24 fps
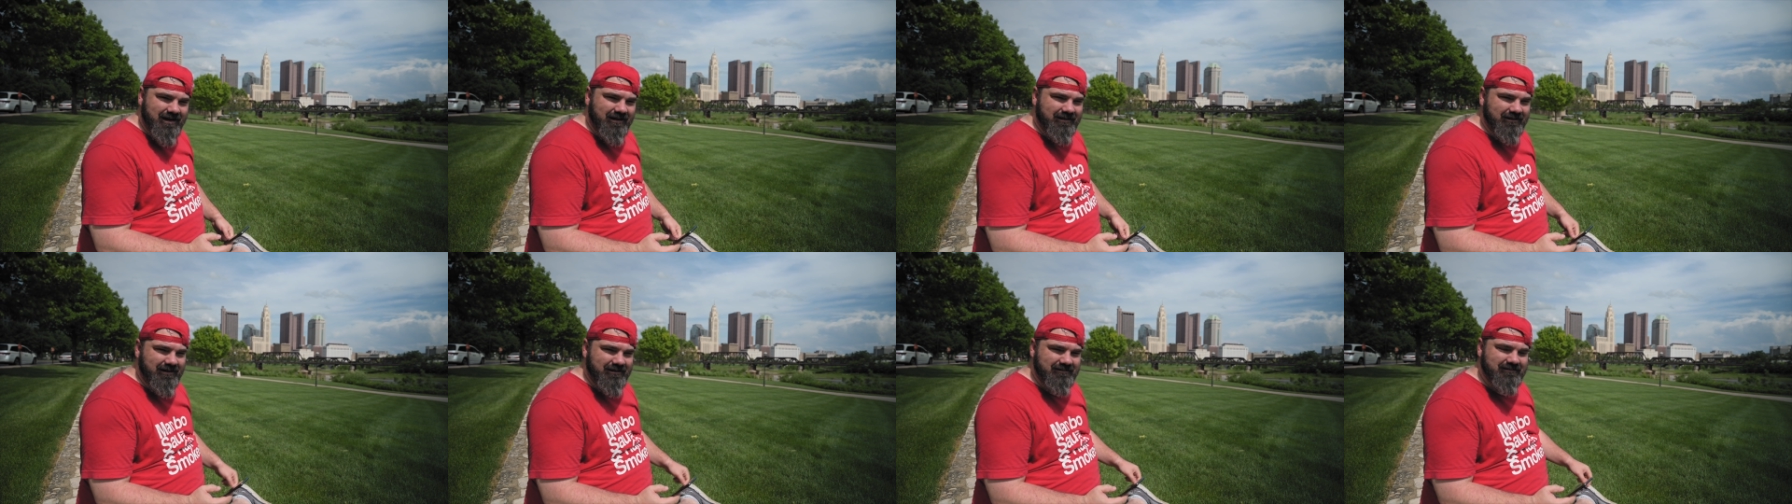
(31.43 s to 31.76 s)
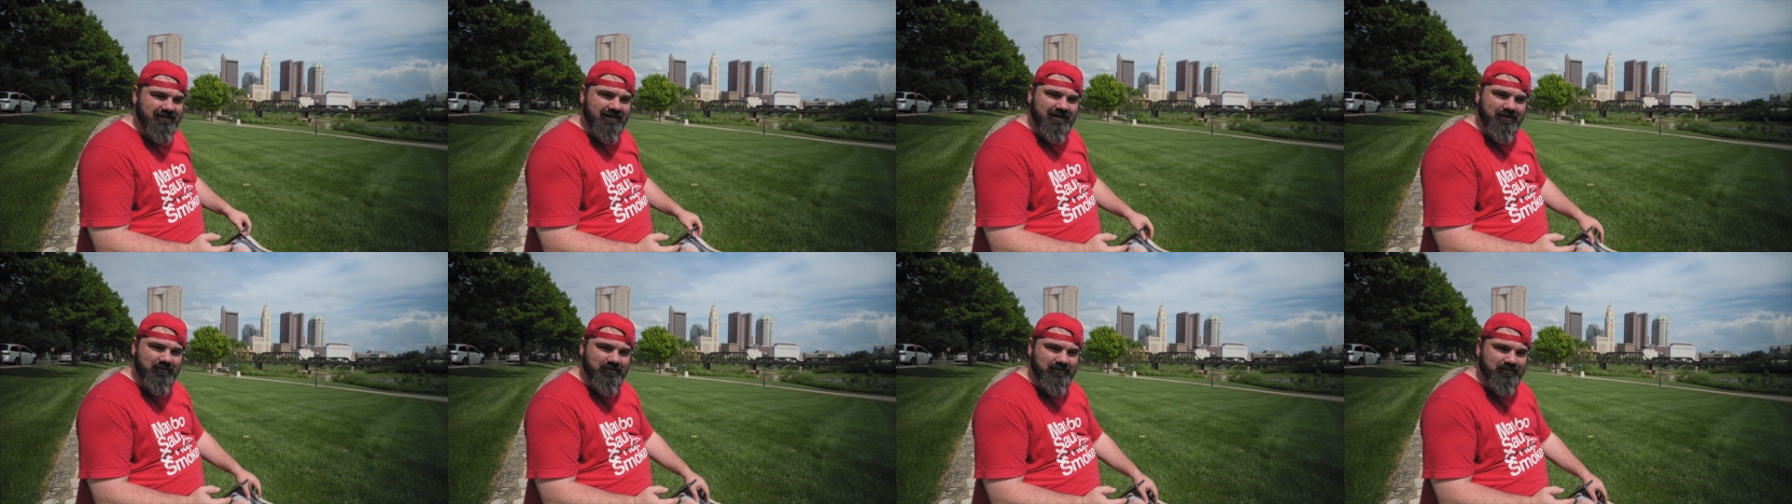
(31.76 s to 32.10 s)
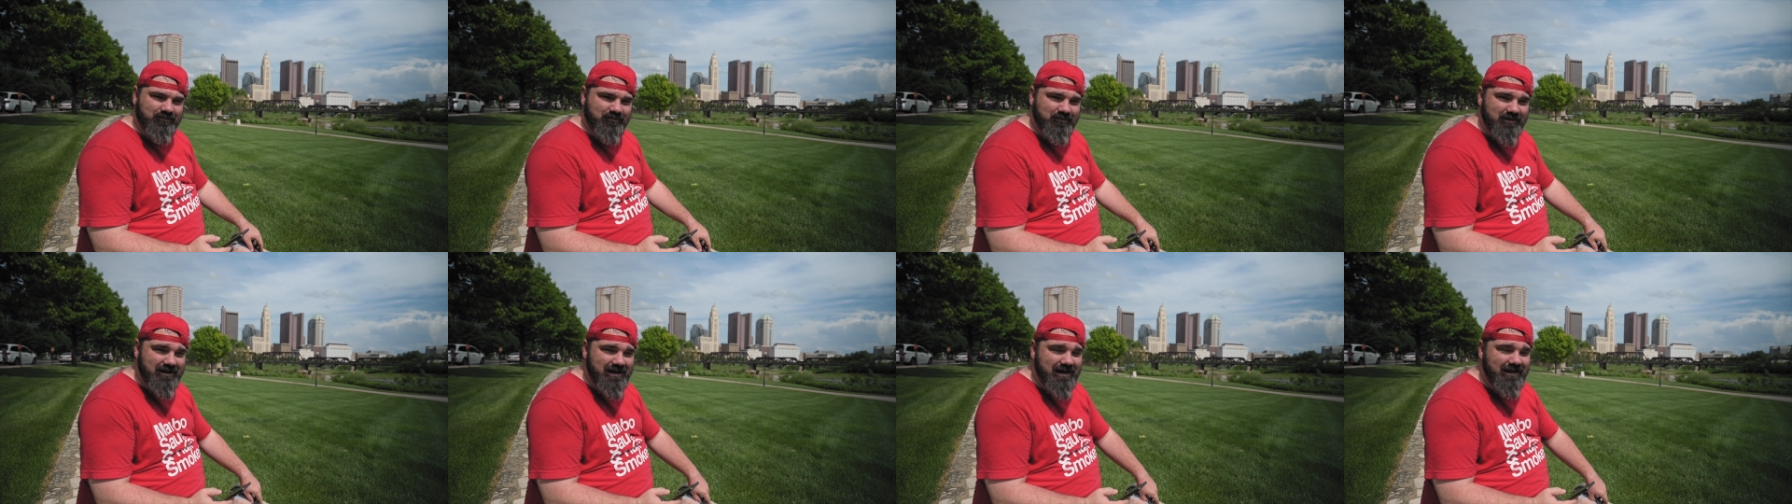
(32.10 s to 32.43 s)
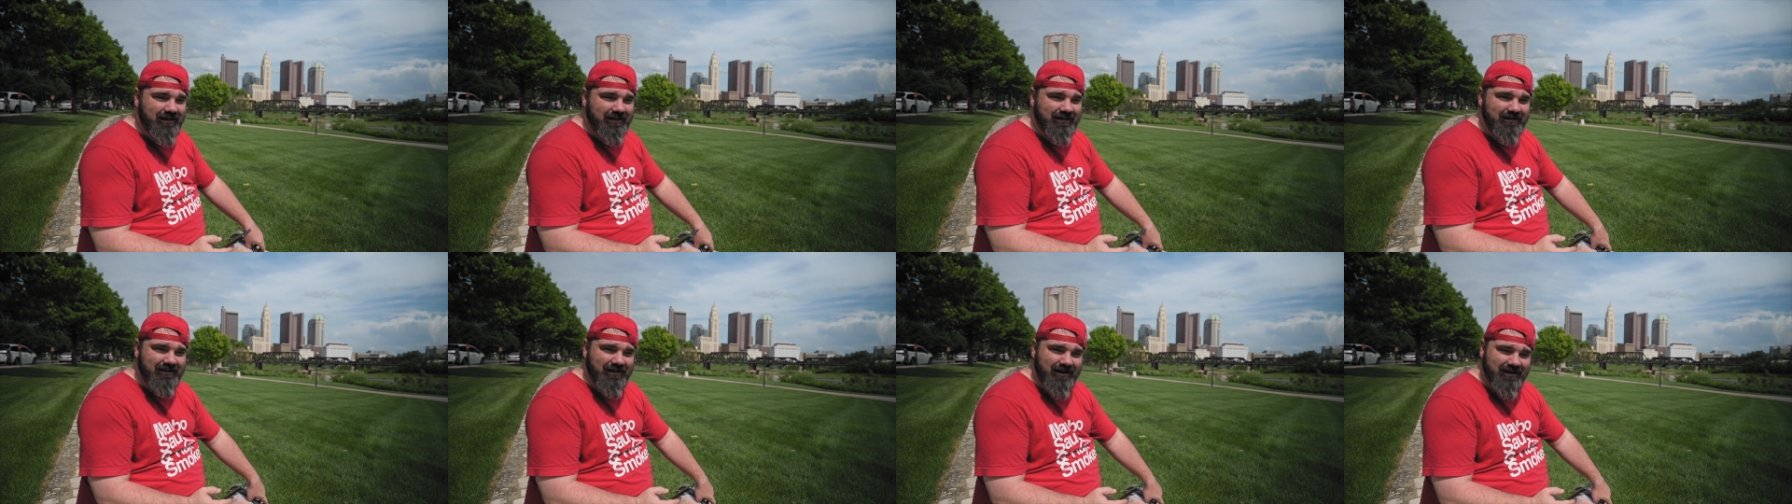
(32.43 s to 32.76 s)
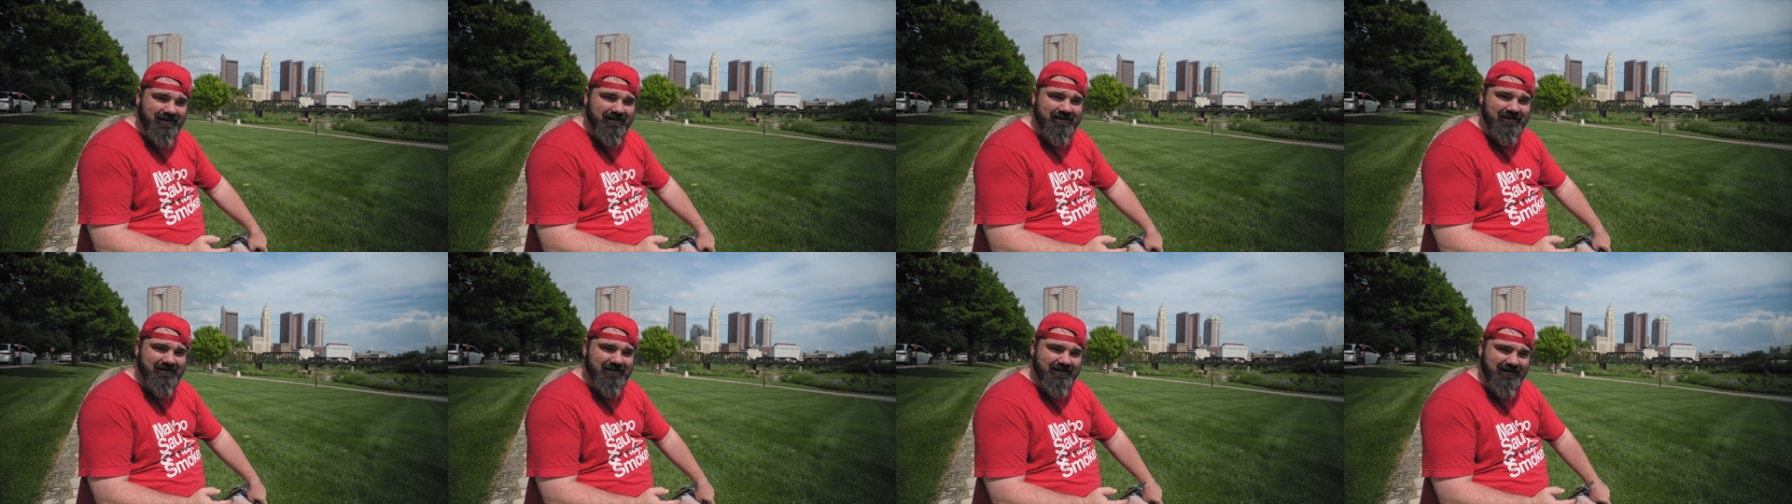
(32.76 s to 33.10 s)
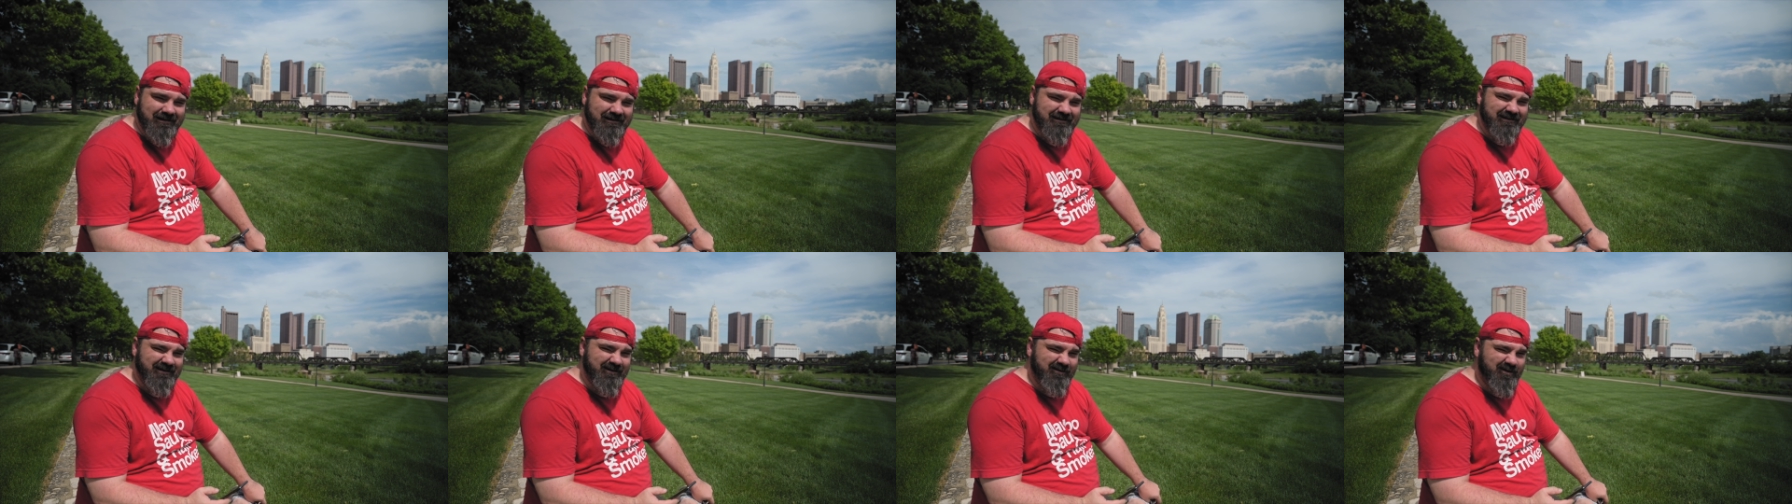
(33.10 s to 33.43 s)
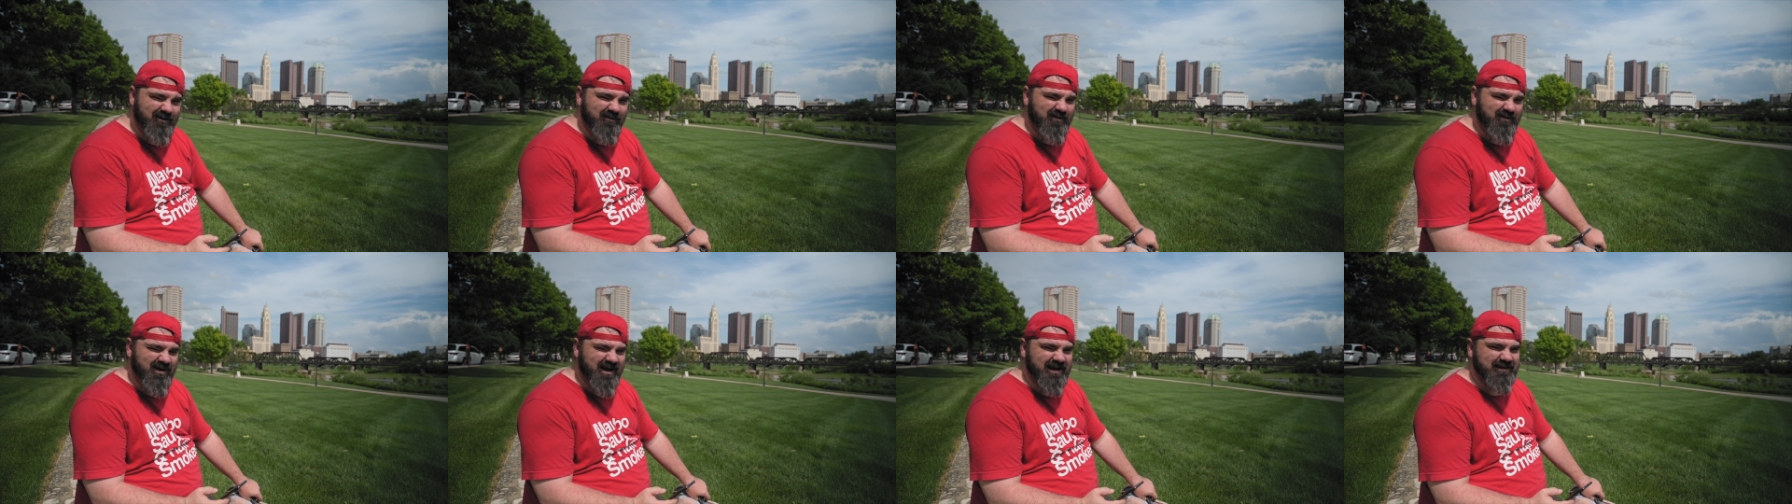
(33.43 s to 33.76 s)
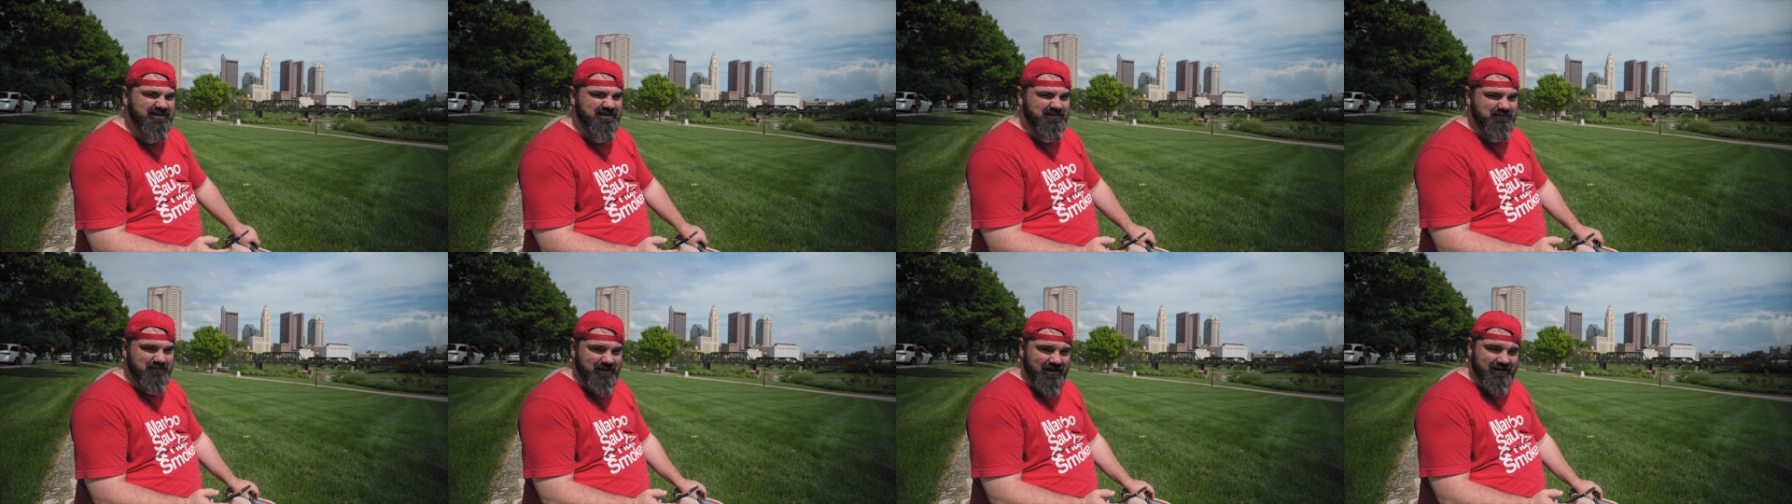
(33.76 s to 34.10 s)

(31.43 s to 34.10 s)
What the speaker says: And last night I was really lucky to get to go and watch it,